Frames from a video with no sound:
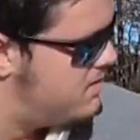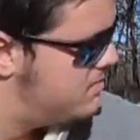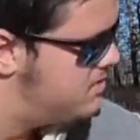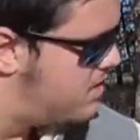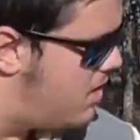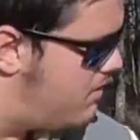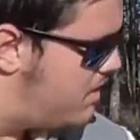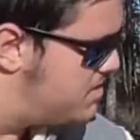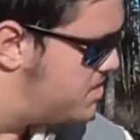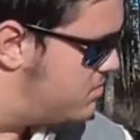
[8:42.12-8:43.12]
to go
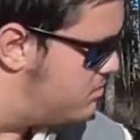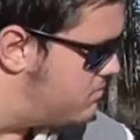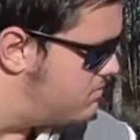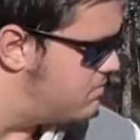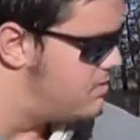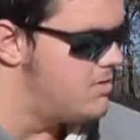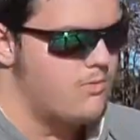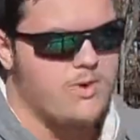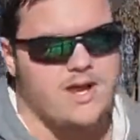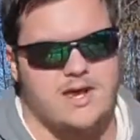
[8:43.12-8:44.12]
on to
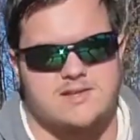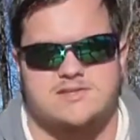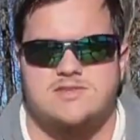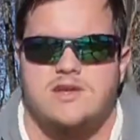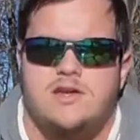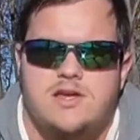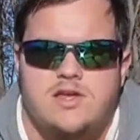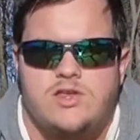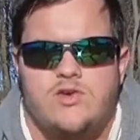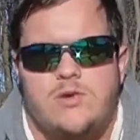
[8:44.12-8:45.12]
rigs.
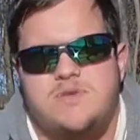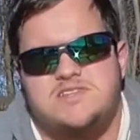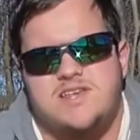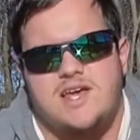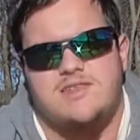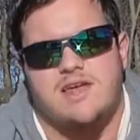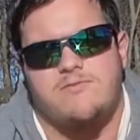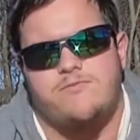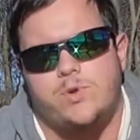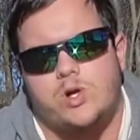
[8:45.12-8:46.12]
You heard me say
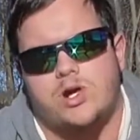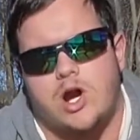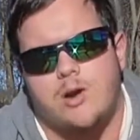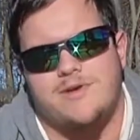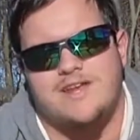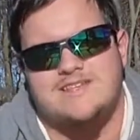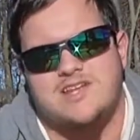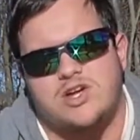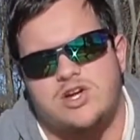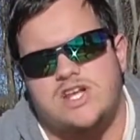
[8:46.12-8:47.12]
that fluorocarbon is a
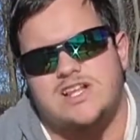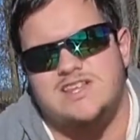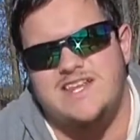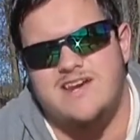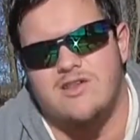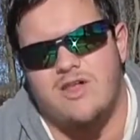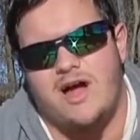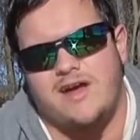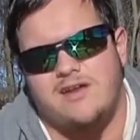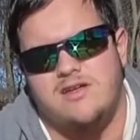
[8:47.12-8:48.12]
good leader
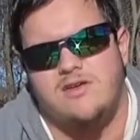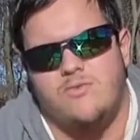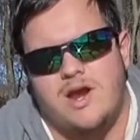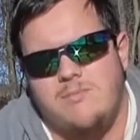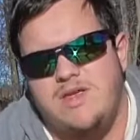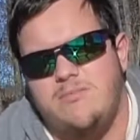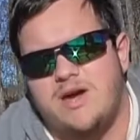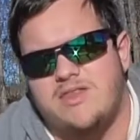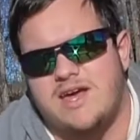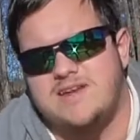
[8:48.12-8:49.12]
line. What I mean
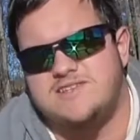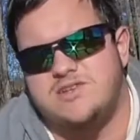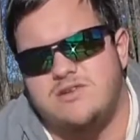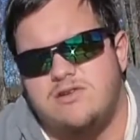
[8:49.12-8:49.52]
by that is